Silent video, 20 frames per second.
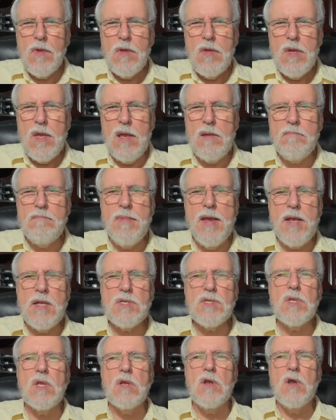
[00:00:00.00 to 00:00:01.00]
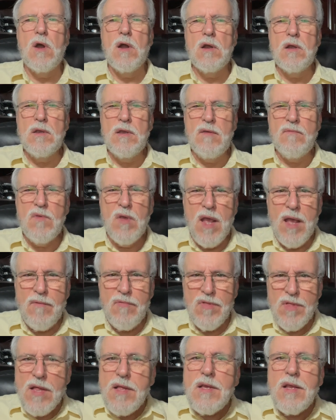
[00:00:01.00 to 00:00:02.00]
It makes the Garden of
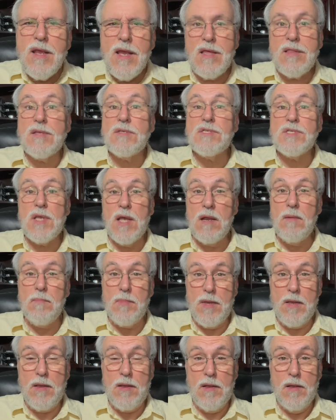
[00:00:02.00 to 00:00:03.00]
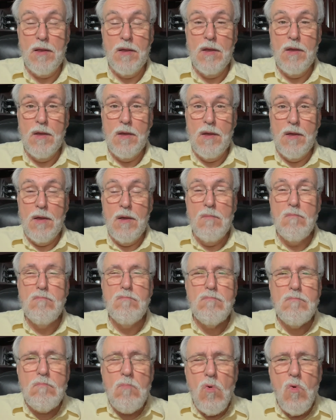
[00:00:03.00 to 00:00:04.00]
Gethsemane
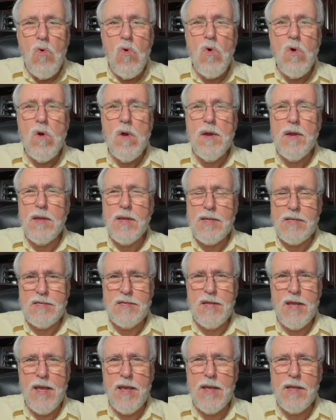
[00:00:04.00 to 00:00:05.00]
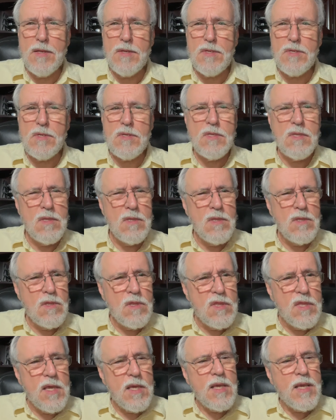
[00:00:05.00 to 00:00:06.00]
more intense.
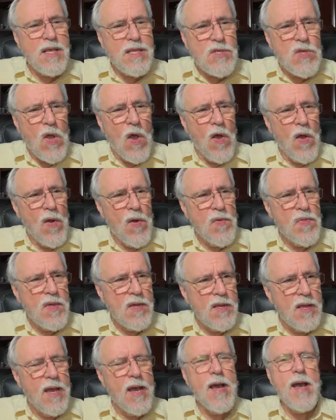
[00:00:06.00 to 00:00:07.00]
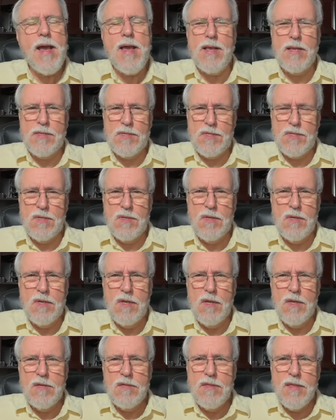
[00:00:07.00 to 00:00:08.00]
These are the guys
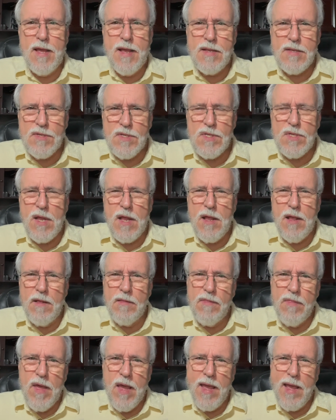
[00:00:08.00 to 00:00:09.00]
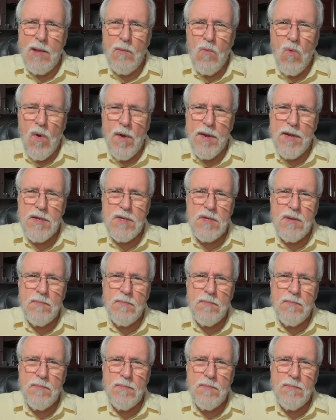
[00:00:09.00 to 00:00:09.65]
that said they wanted to